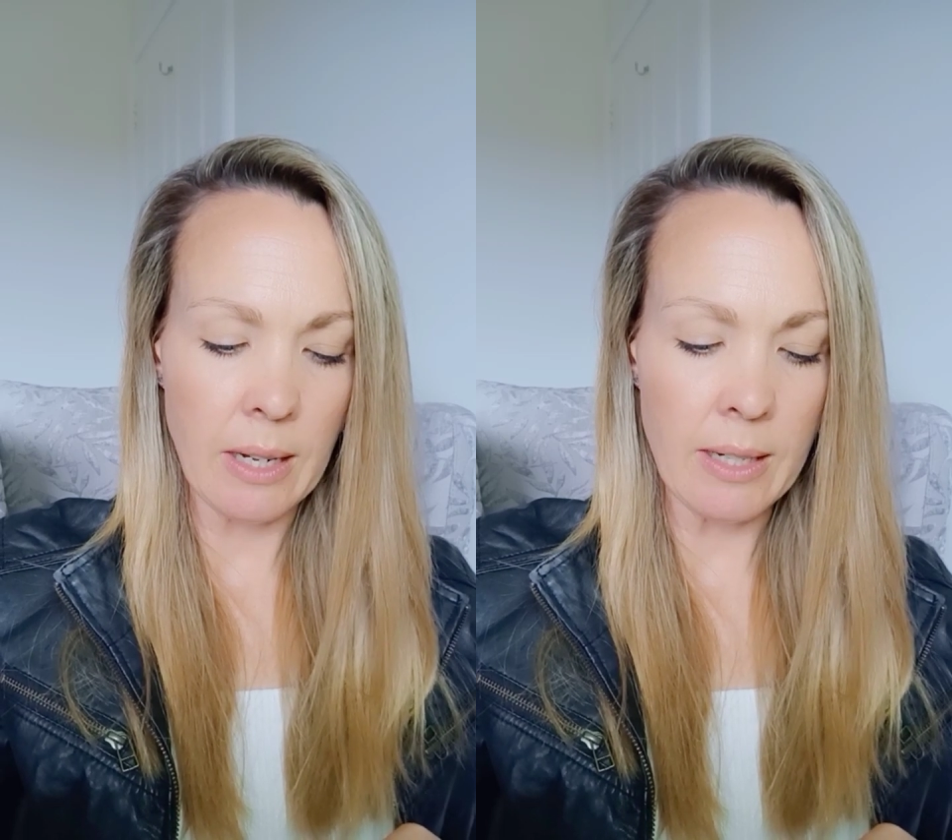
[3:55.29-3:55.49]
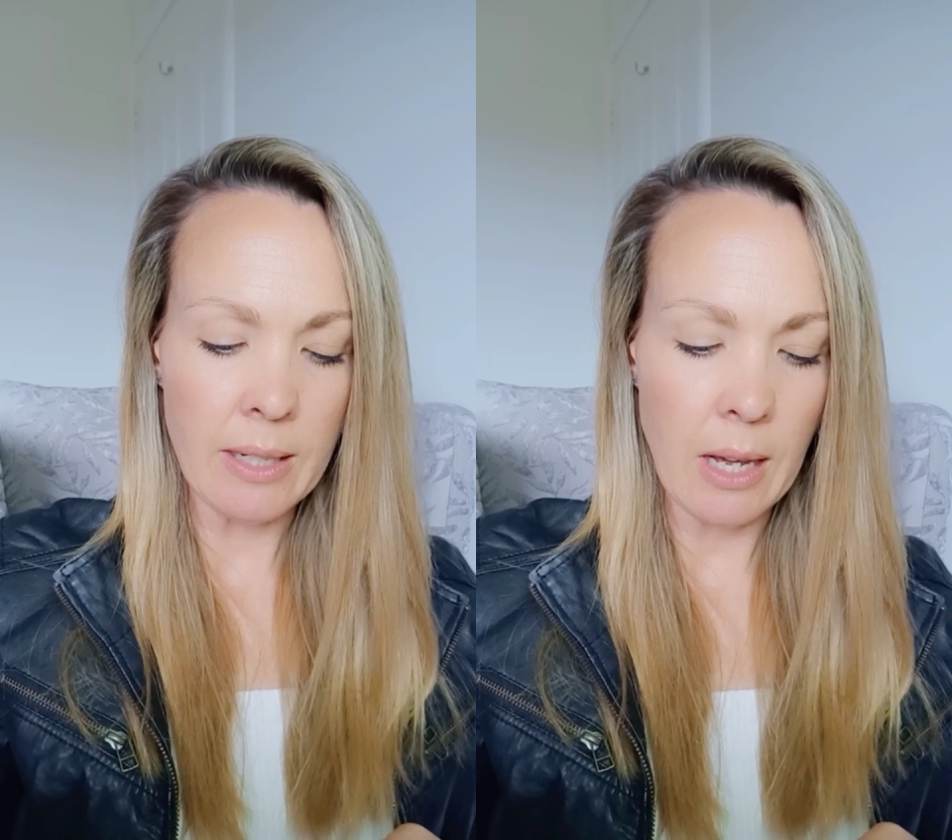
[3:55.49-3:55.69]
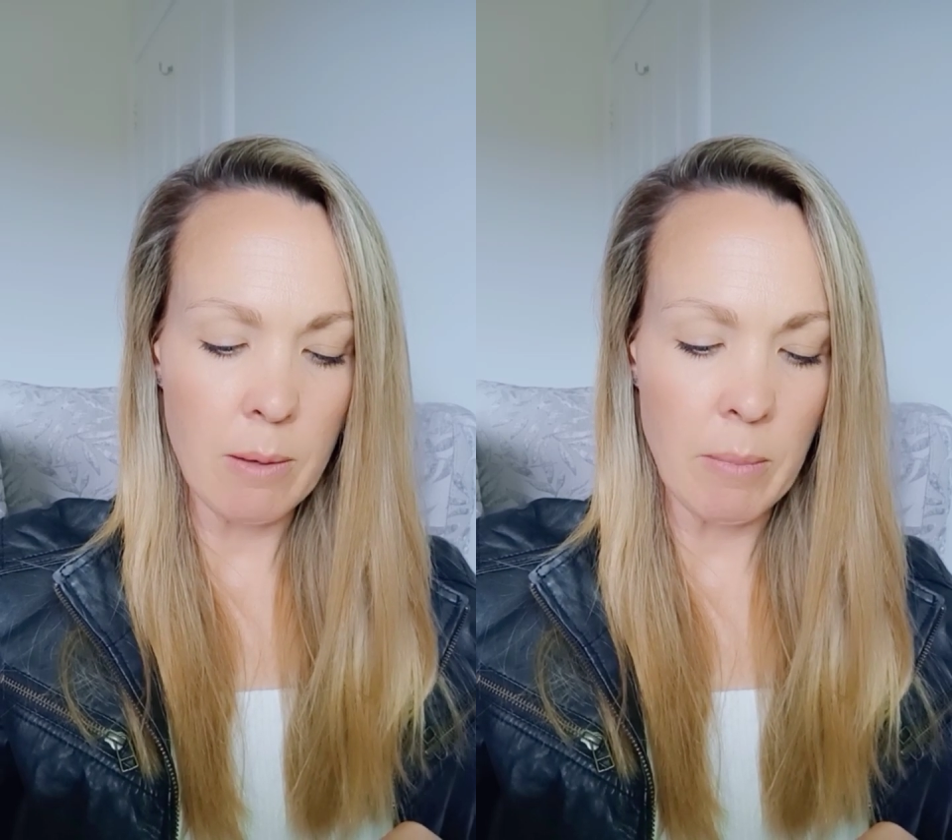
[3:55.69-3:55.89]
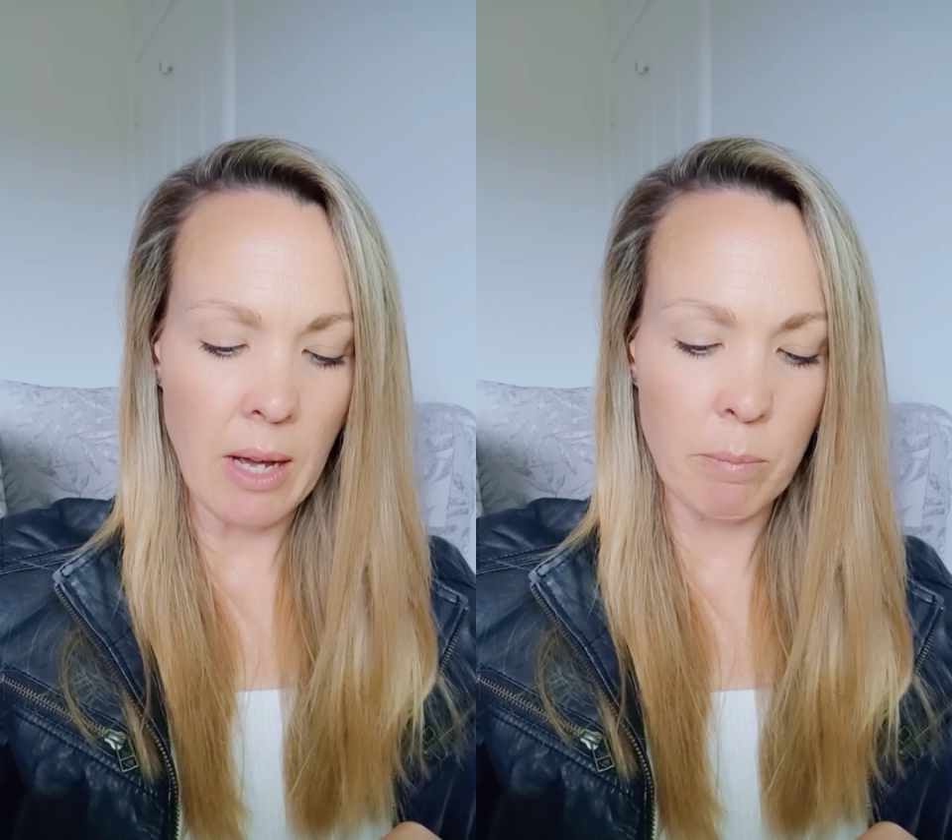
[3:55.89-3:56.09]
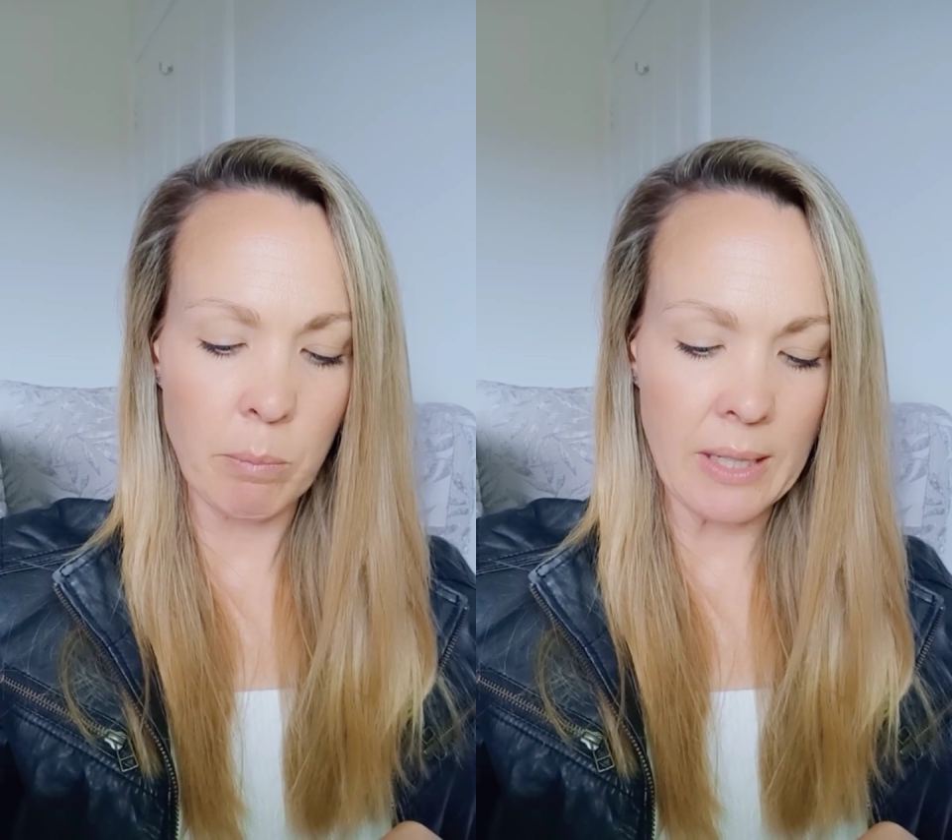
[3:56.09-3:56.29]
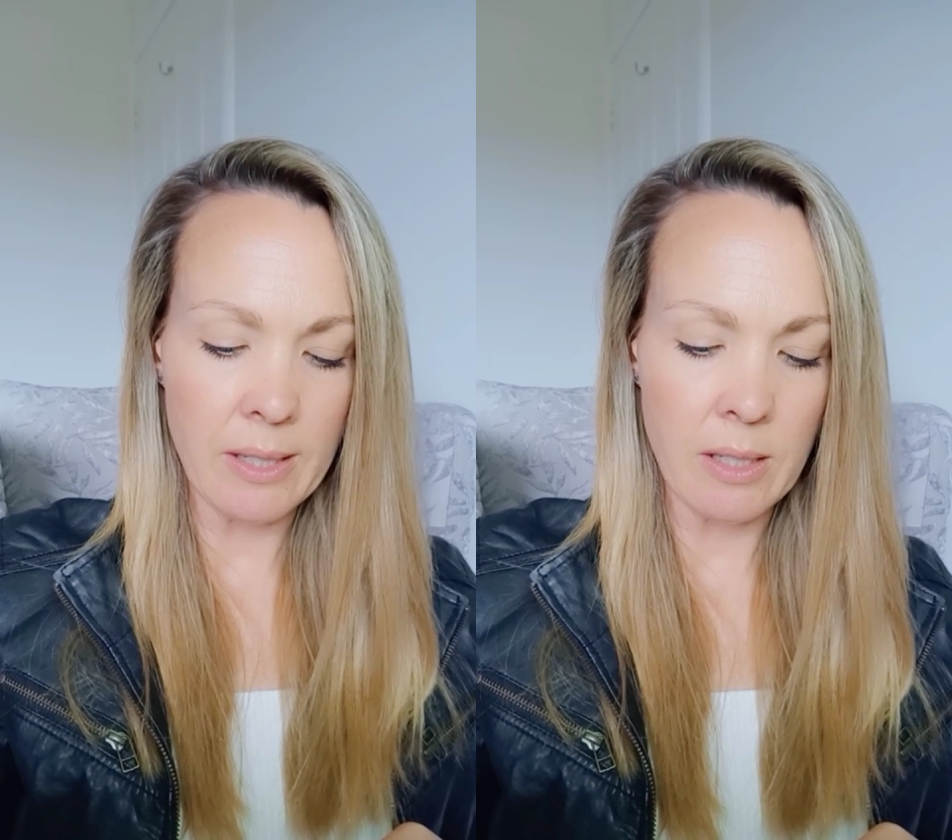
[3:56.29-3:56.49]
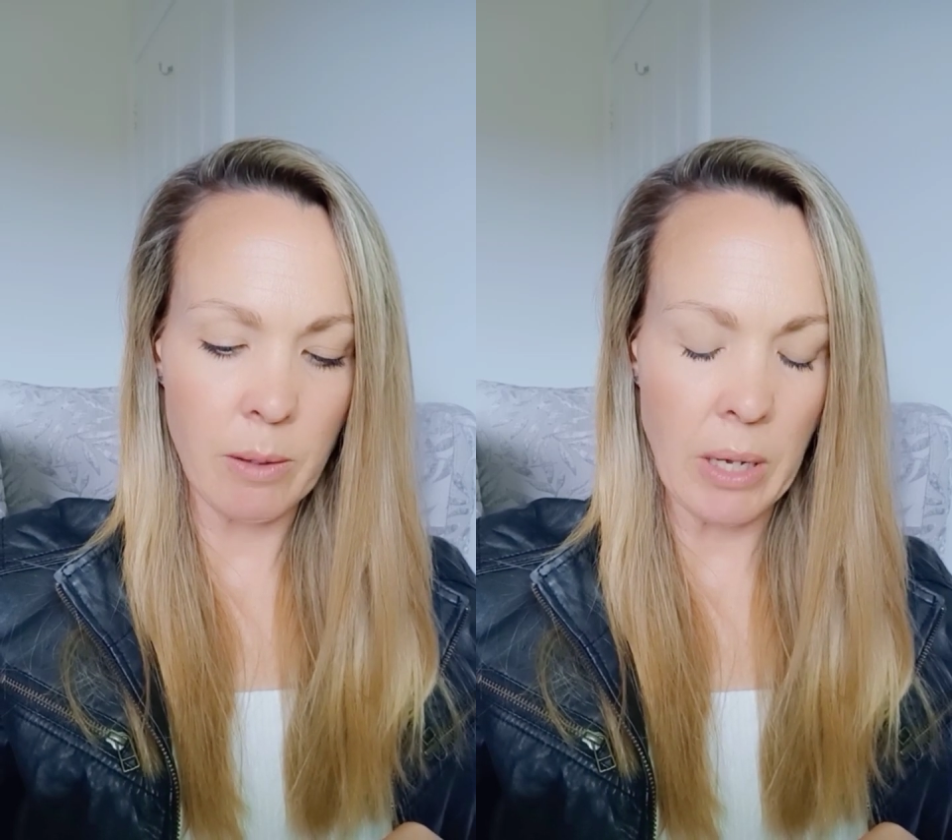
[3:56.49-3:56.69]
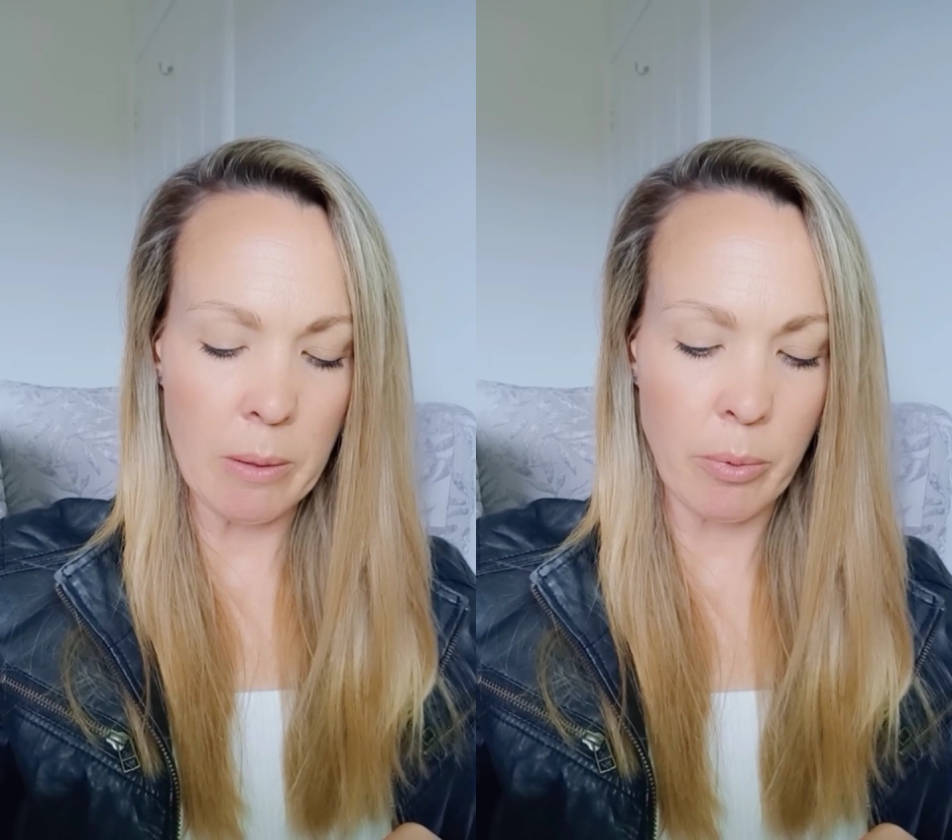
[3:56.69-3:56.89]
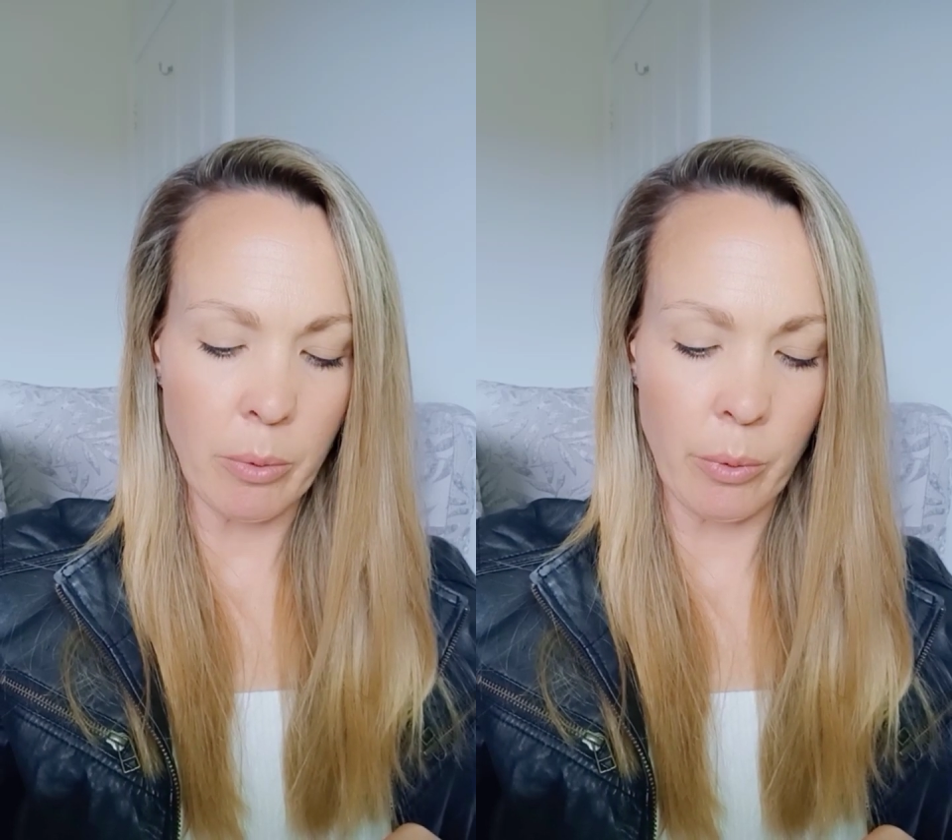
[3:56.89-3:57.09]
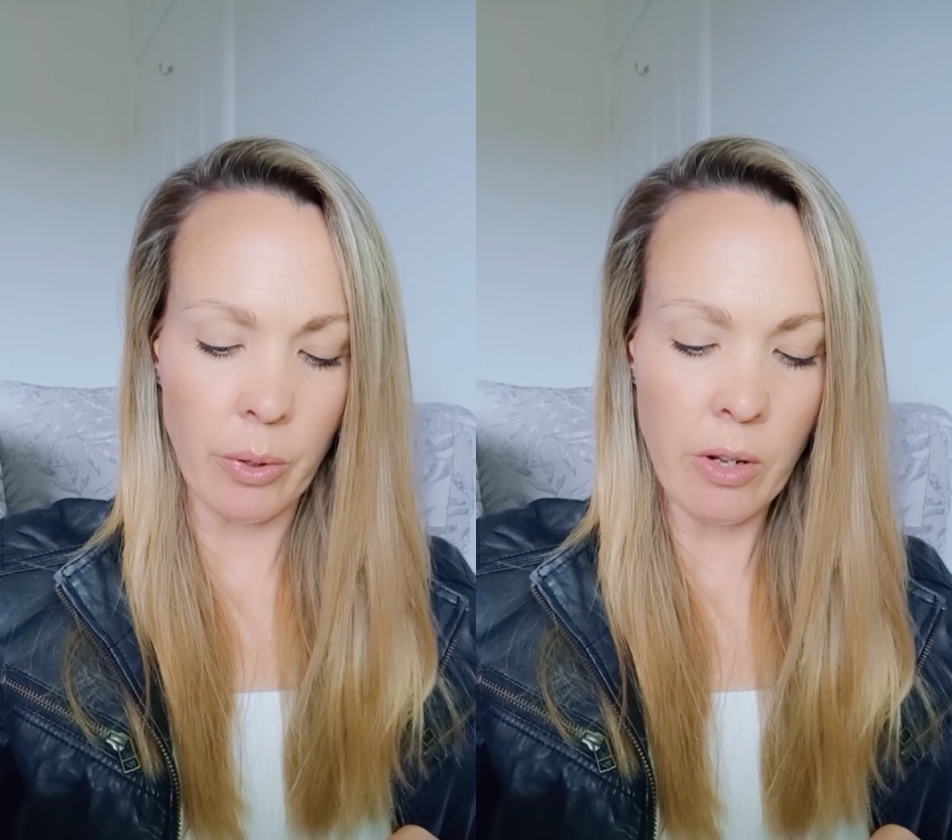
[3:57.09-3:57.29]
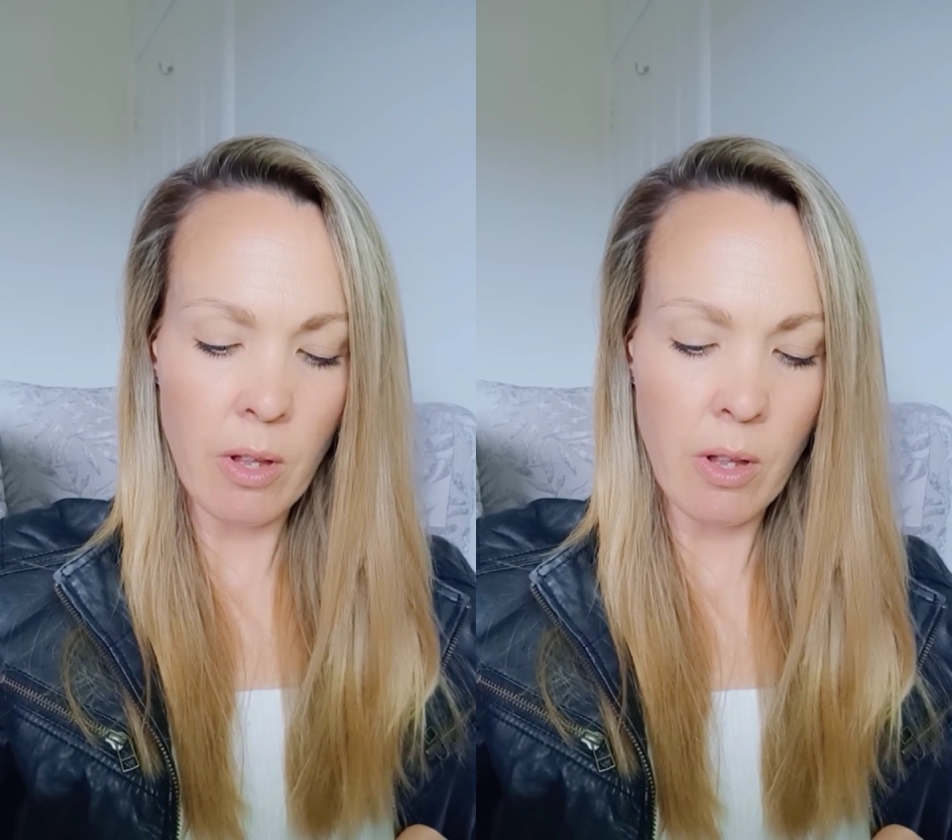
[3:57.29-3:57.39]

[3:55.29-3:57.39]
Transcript: and came out and blessed the people.